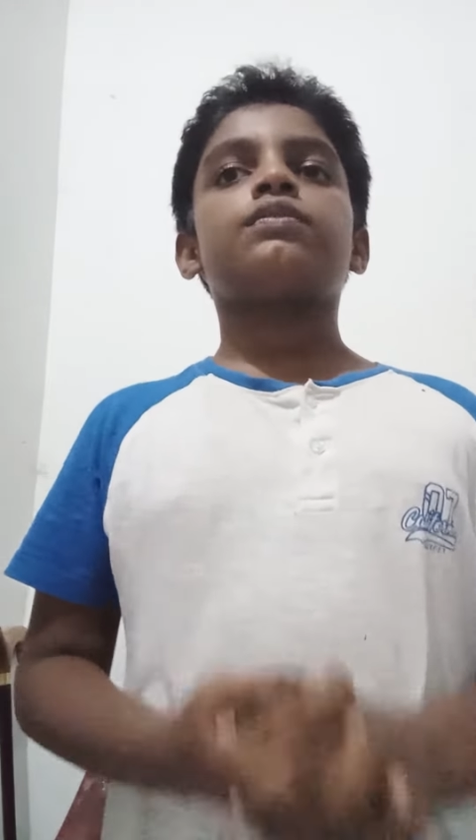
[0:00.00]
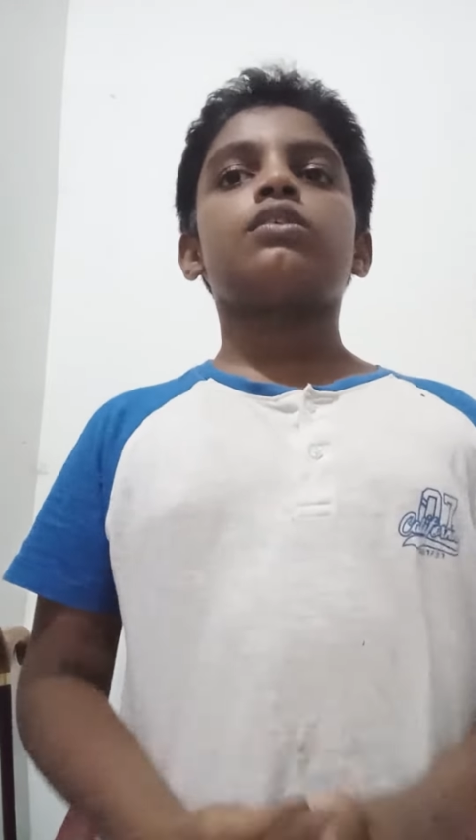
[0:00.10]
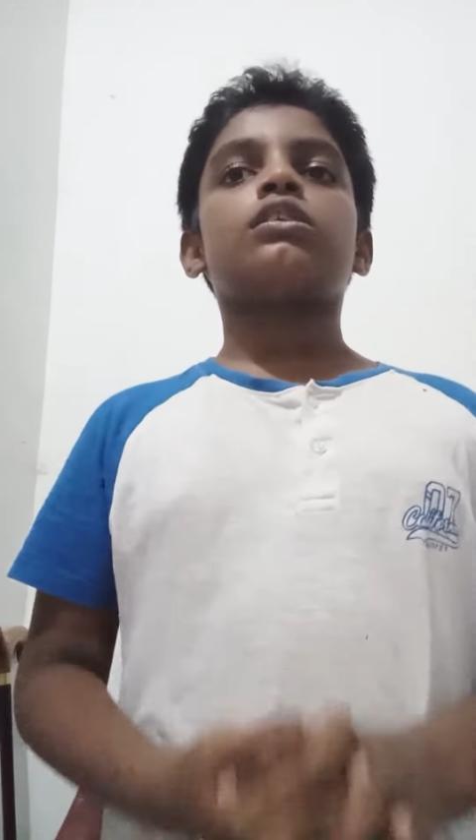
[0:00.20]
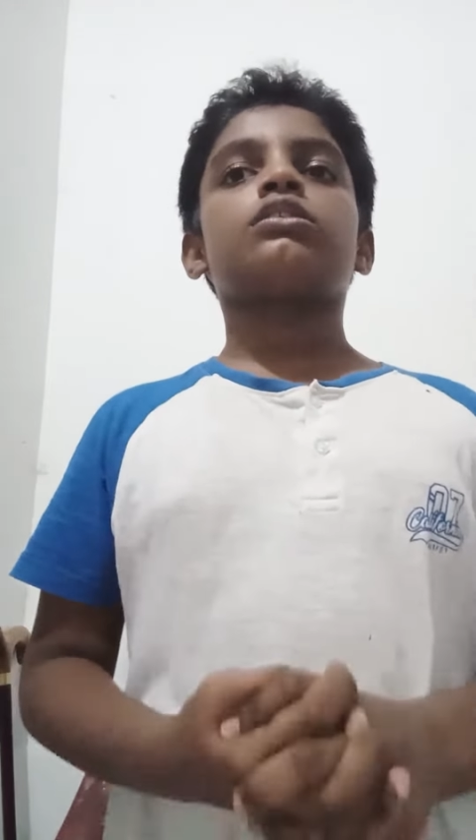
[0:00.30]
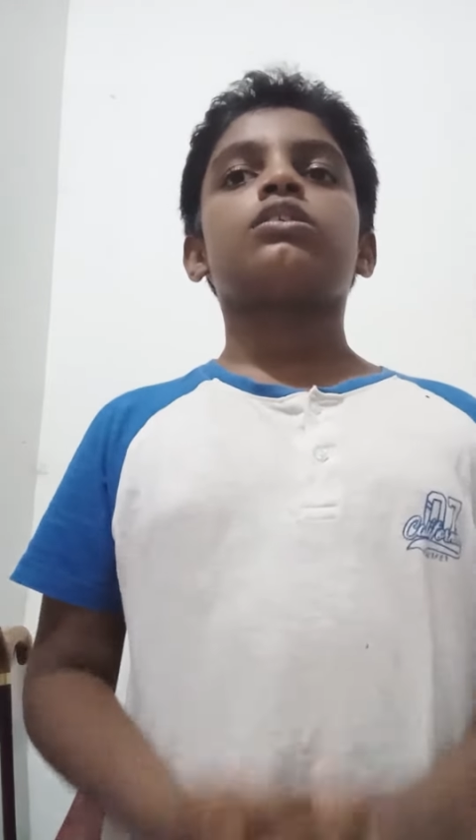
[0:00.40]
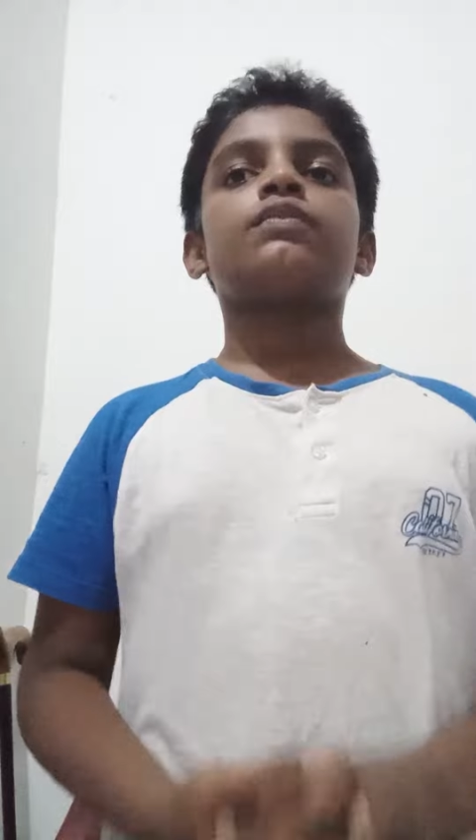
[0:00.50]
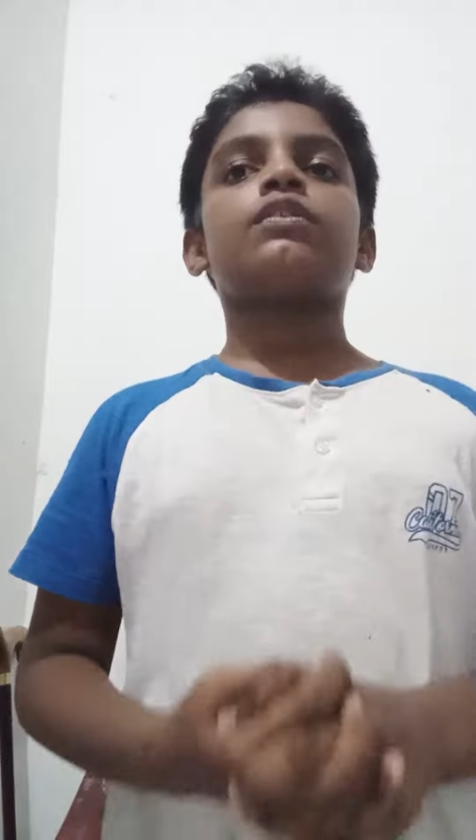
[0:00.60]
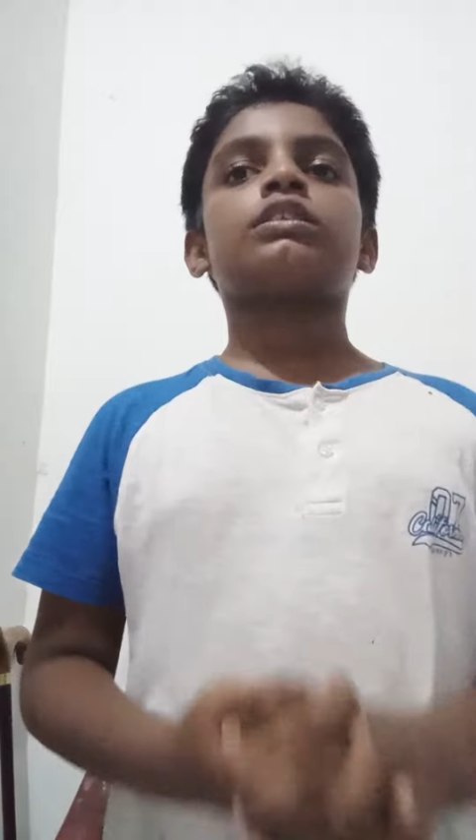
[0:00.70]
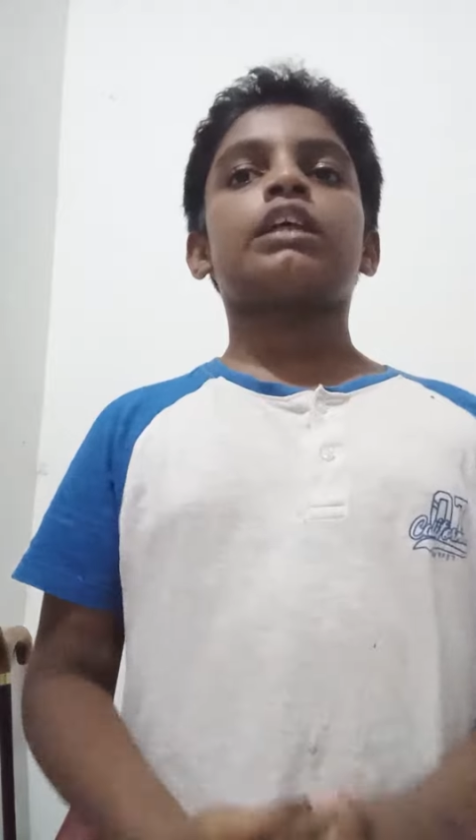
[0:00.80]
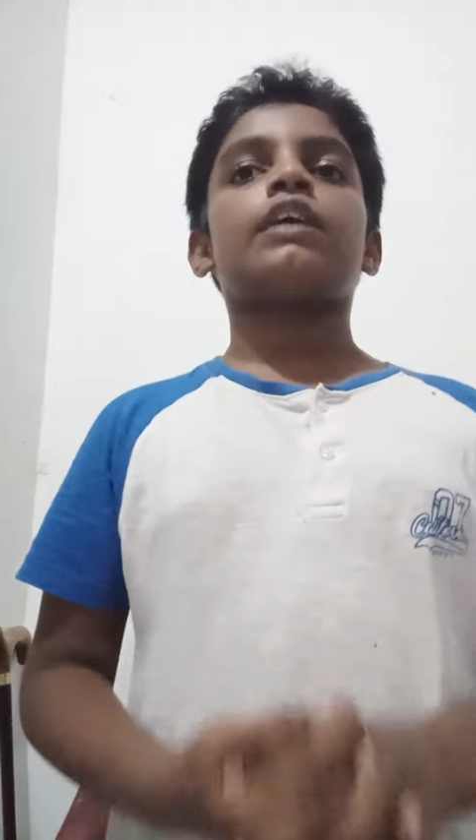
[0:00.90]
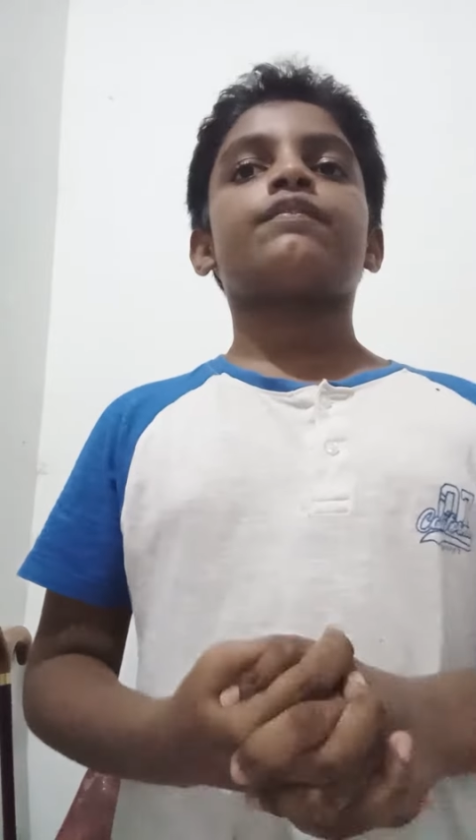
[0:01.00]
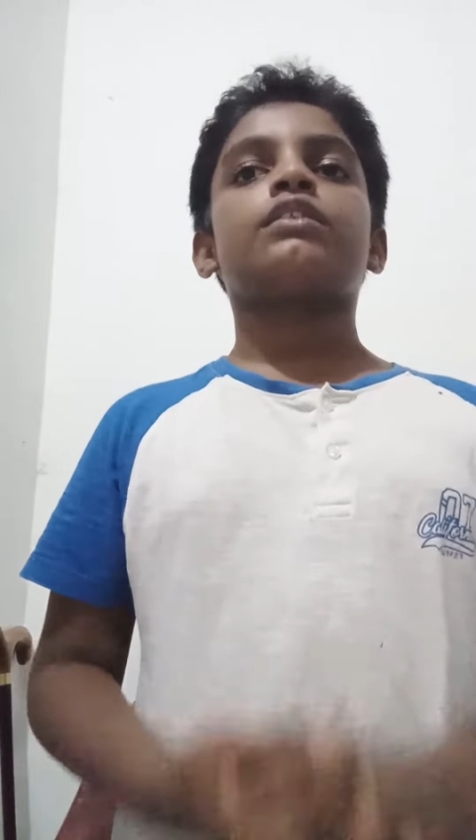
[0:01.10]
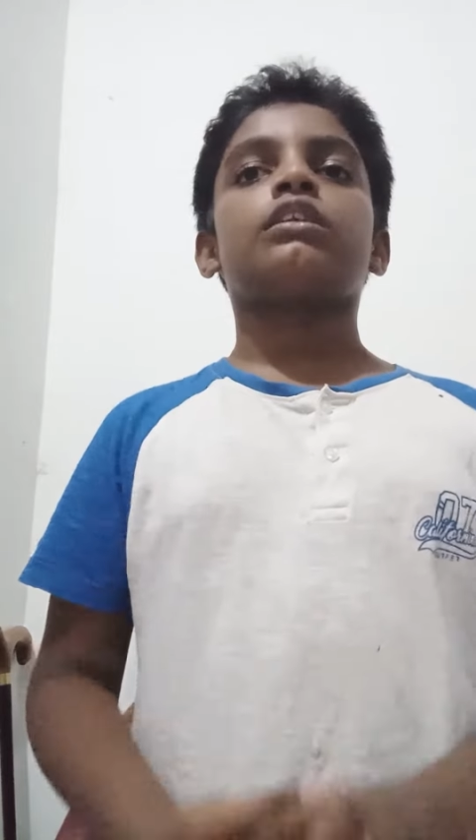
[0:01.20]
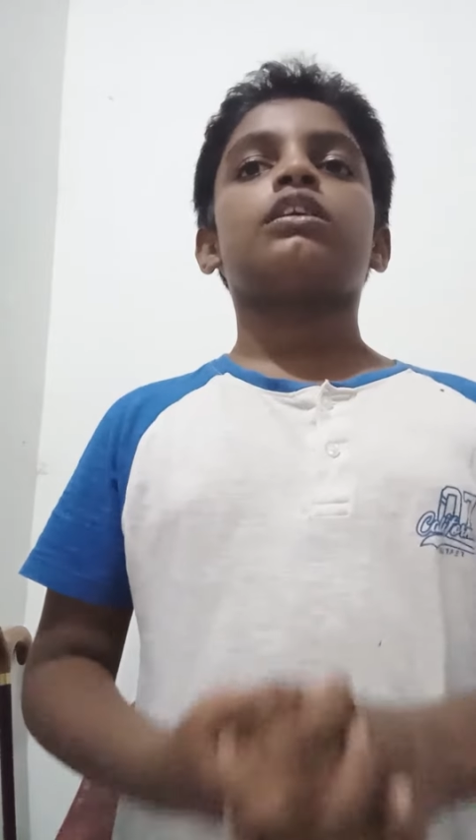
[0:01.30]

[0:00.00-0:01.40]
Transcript: food is good for safety.